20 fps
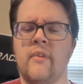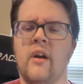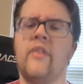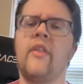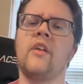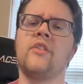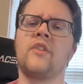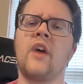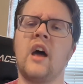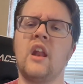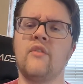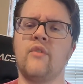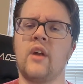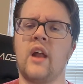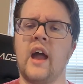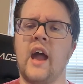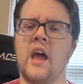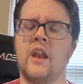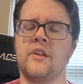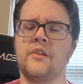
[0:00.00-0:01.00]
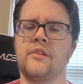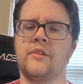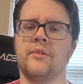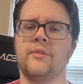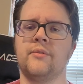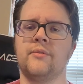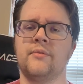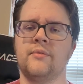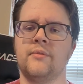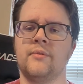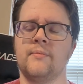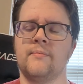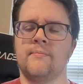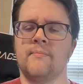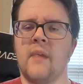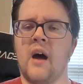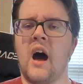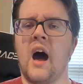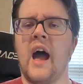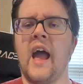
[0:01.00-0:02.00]
And that's kind of what I had to do.
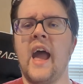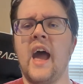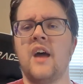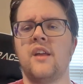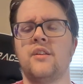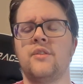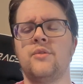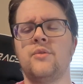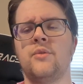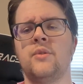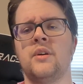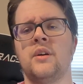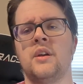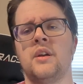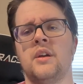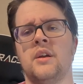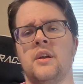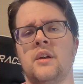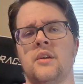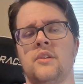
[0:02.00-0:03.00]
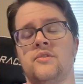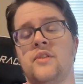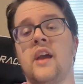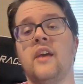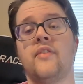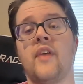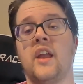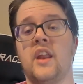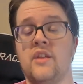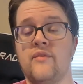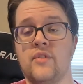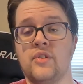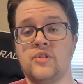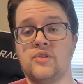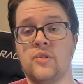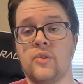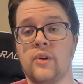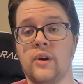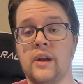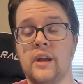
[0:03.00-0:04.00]
I had to take that
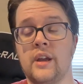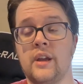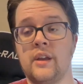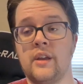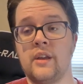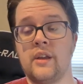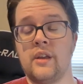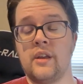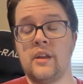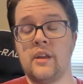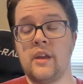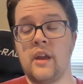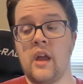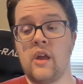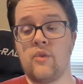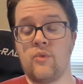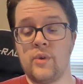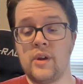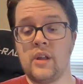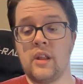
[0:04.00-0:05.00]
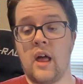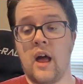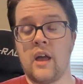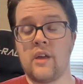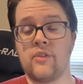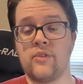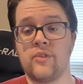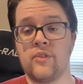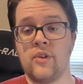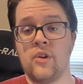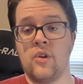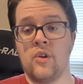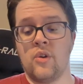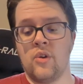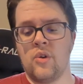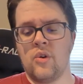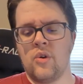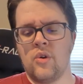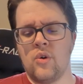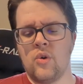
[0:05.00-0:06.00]
inventory and realize
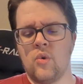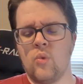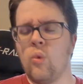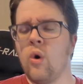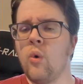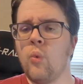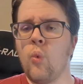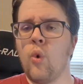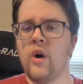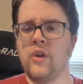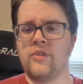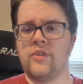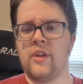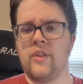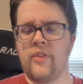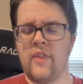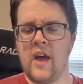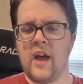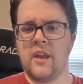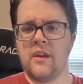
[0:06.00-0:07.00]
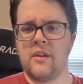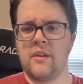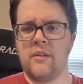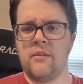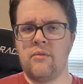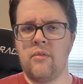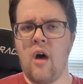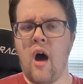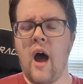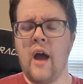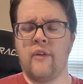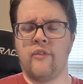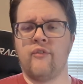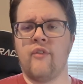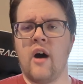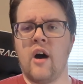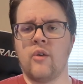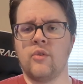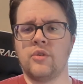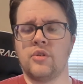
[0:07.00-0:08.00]
what was it that I
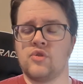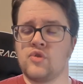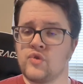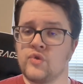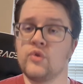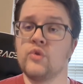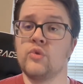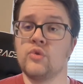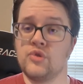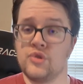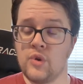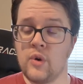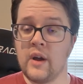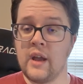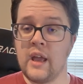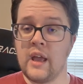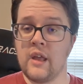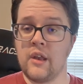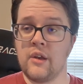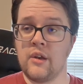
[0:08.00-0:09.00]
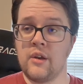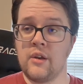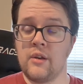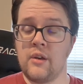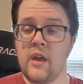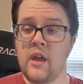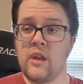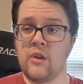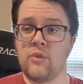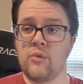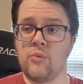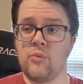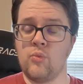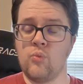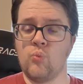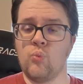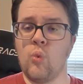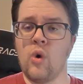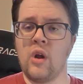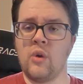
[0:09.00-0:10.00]
found true joy in and
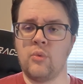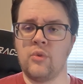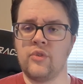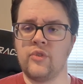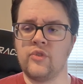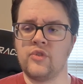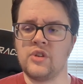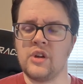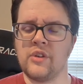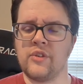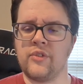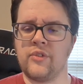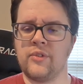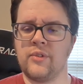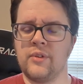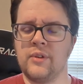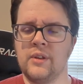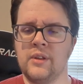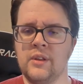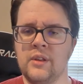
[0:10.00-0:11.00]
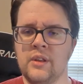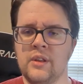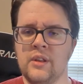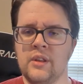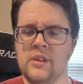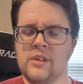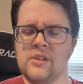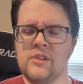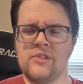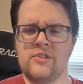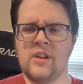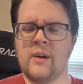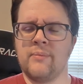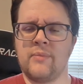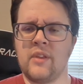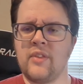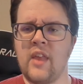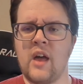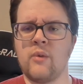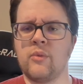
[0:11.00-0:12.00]
what was just
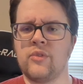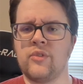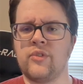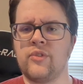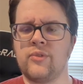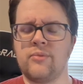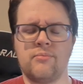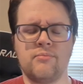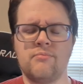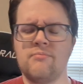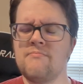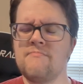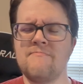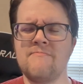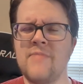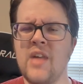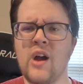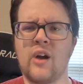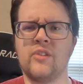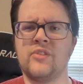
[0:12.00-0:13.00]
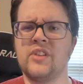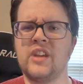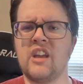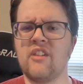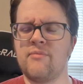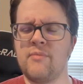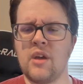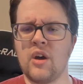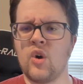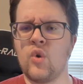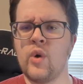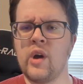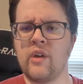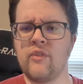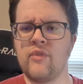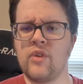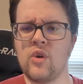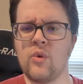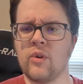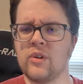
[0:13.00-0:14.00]
something that was there to give me a quick
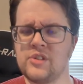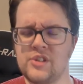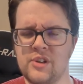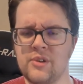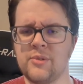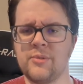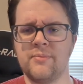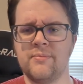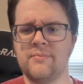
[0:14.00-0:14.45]
view or two.